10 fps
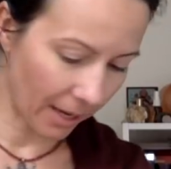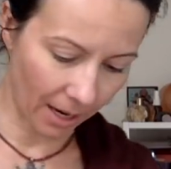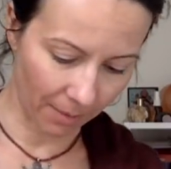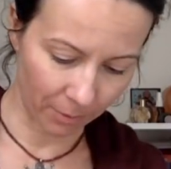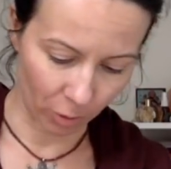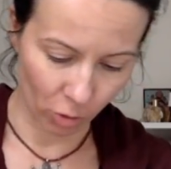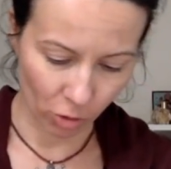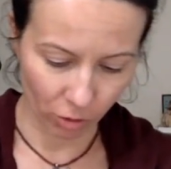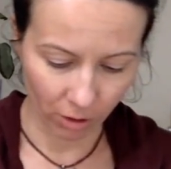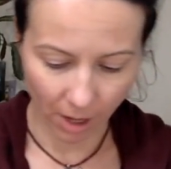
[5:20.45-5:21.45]
I'm not
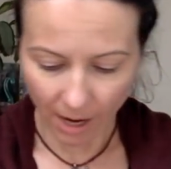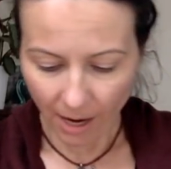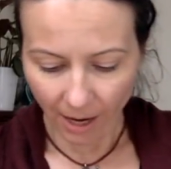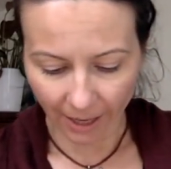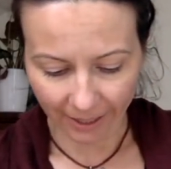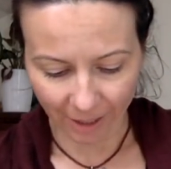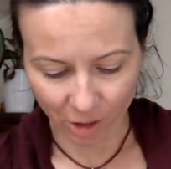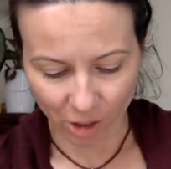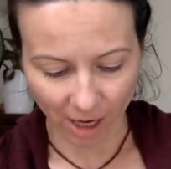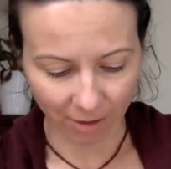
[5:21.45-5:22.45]
sure. I can
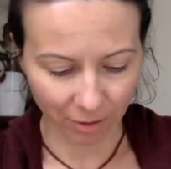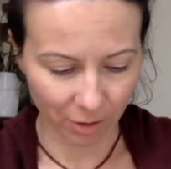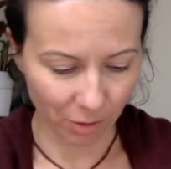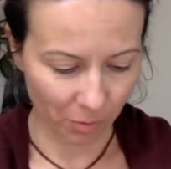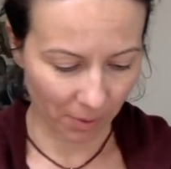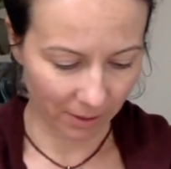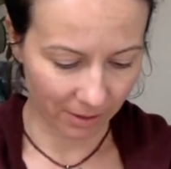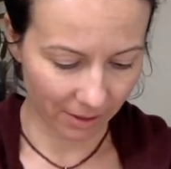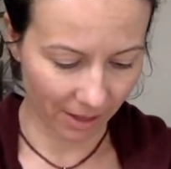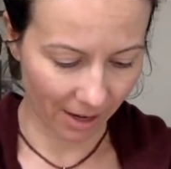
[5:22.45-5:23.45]
check for you, but
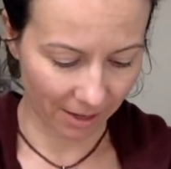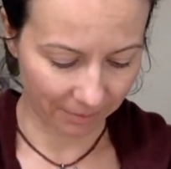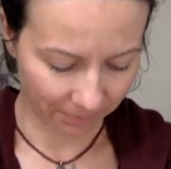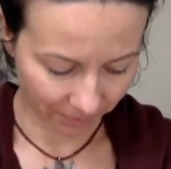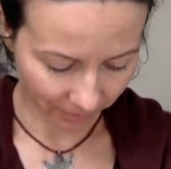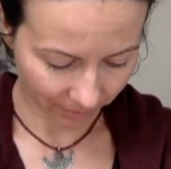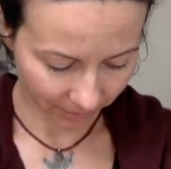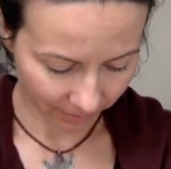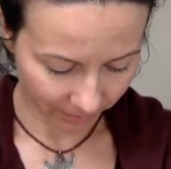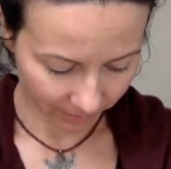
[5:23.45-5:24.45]
yeah,
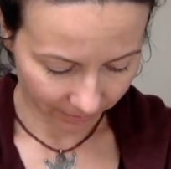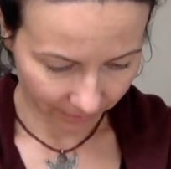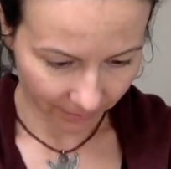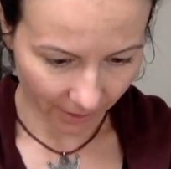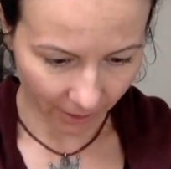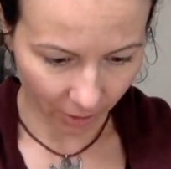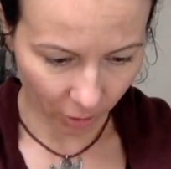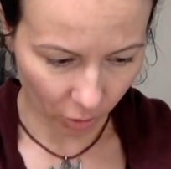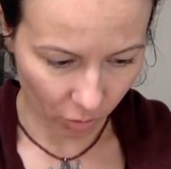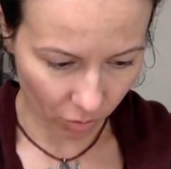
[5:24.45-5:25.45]
they're
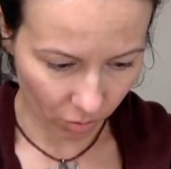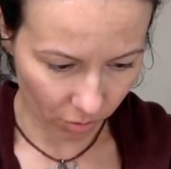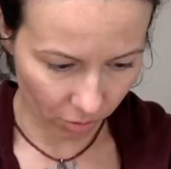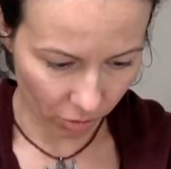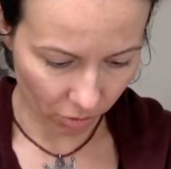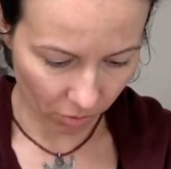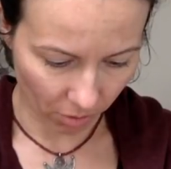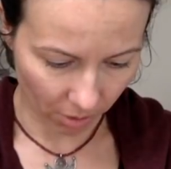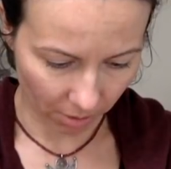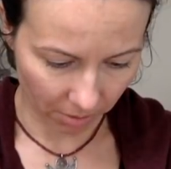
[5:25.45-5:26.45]
huge.
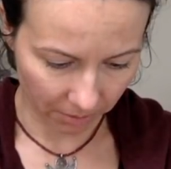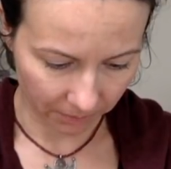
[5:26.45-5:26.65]
Whoa.